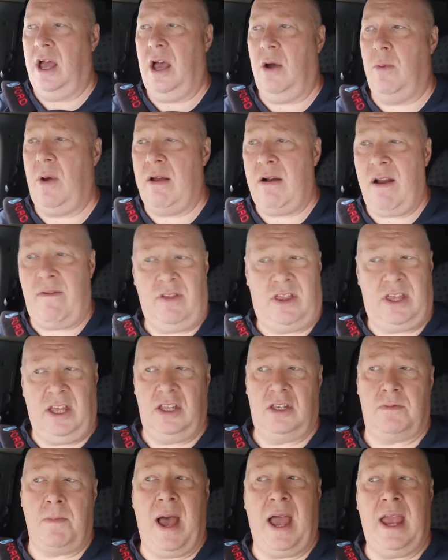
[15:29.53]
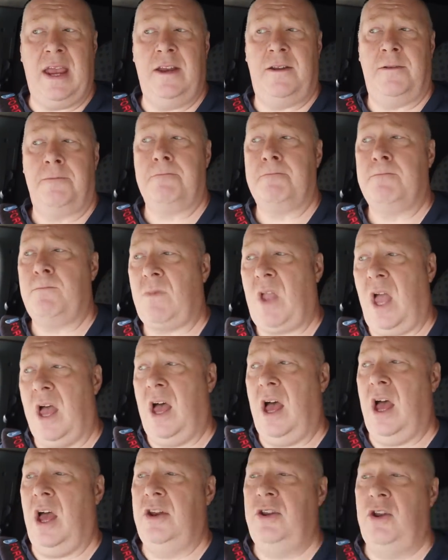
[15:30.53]
uh, where everything's made.
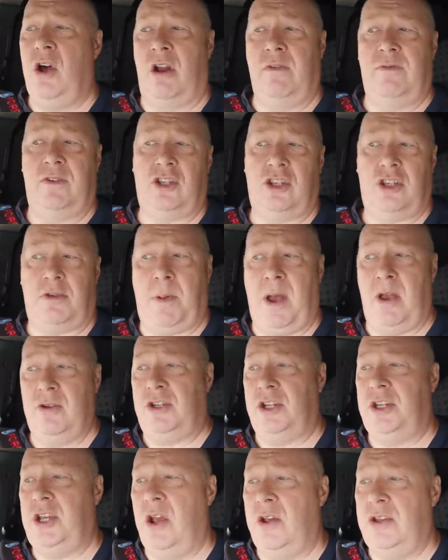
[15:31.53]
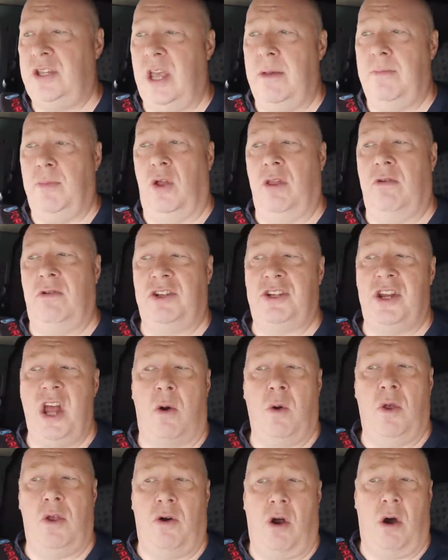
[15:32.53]
Uh, and none of us are supposed to use it, but there is
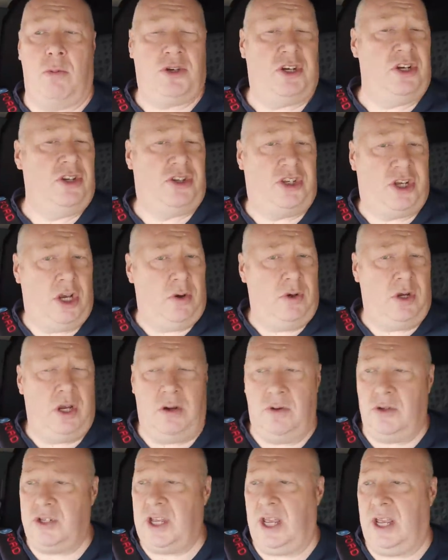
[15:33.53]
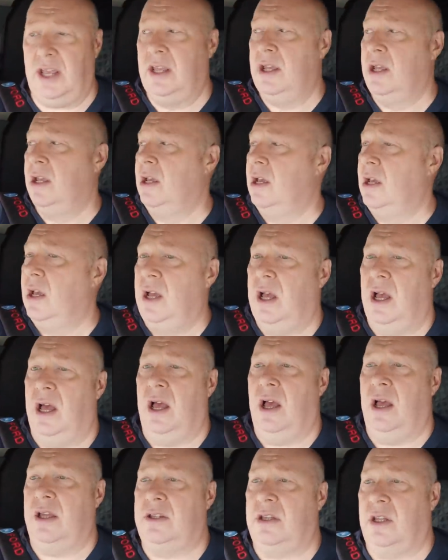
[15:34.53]
no other option to use it.
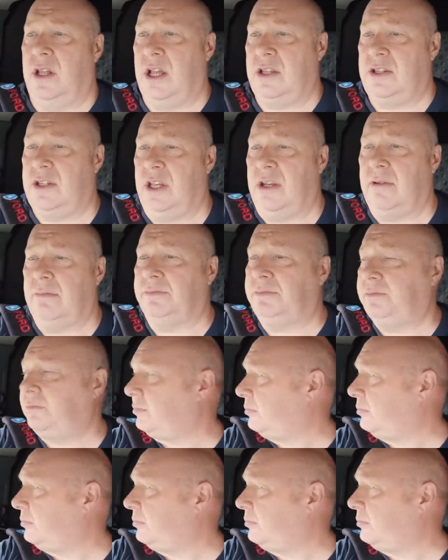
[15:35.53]
Uh, so that's it.